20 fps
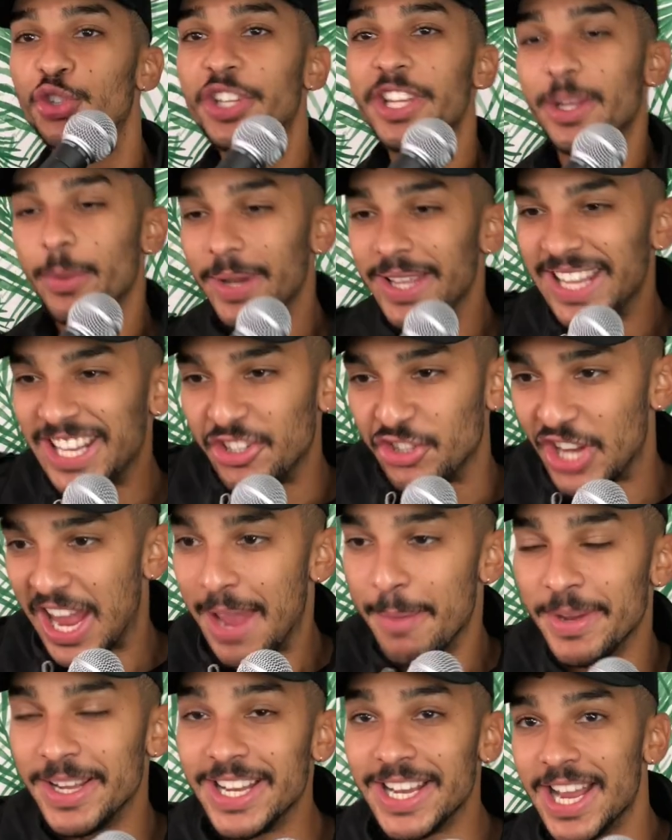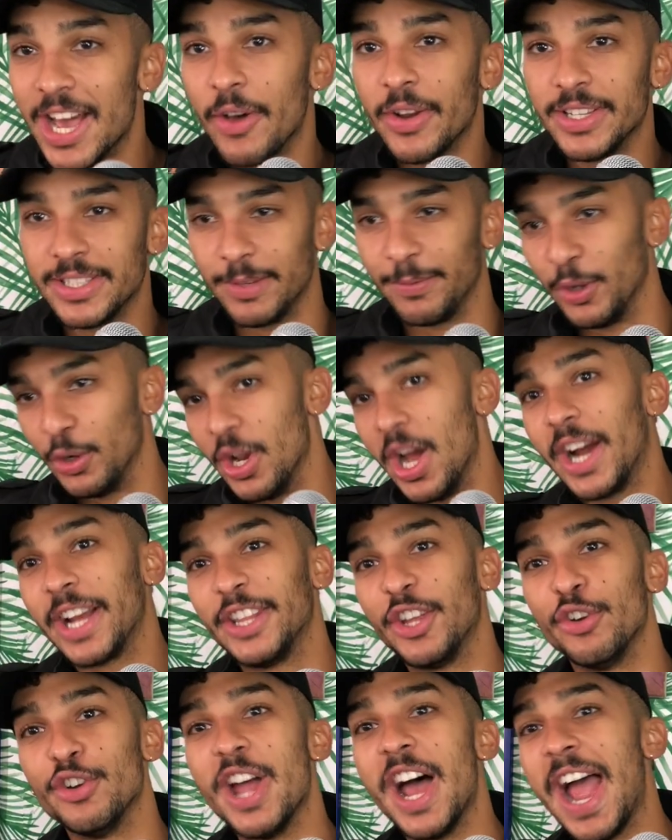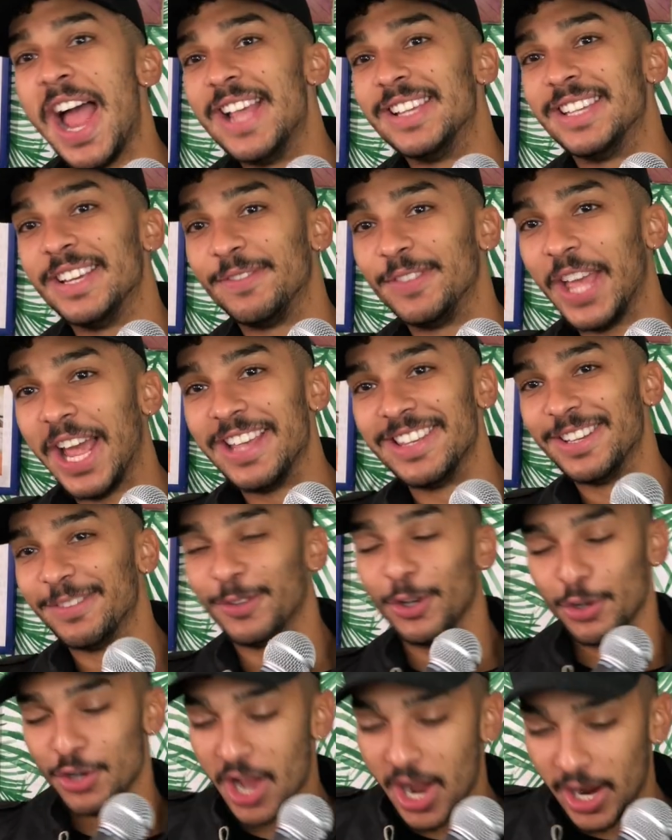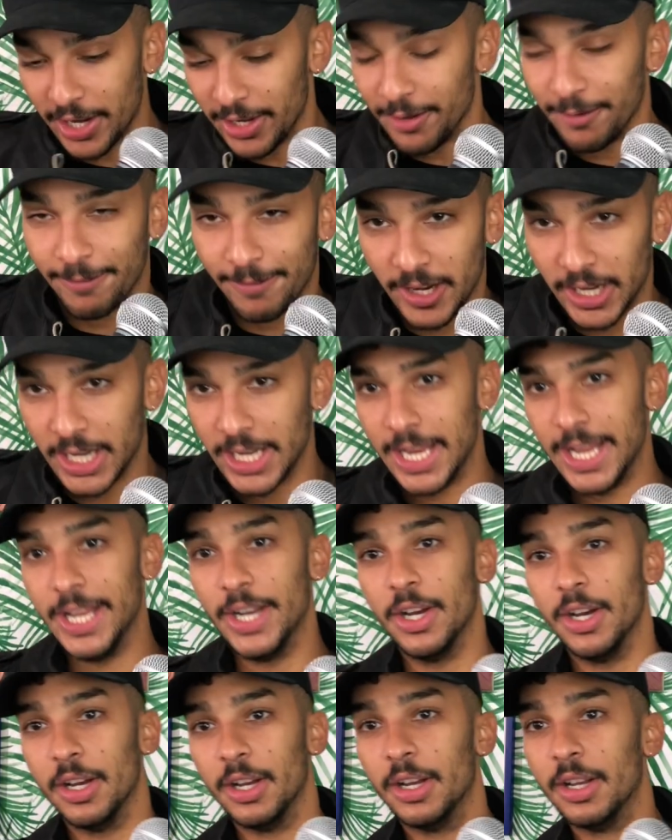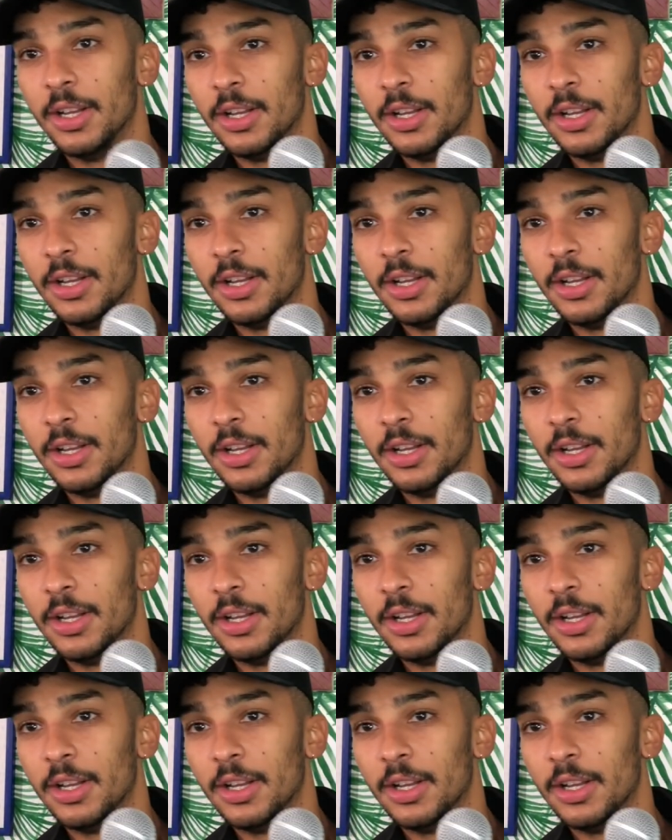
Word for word: see the way they jab in and out? As Dude, I, yeah, yeah, not, yeah, as yeah, if, As if they're not gonna fucking hit a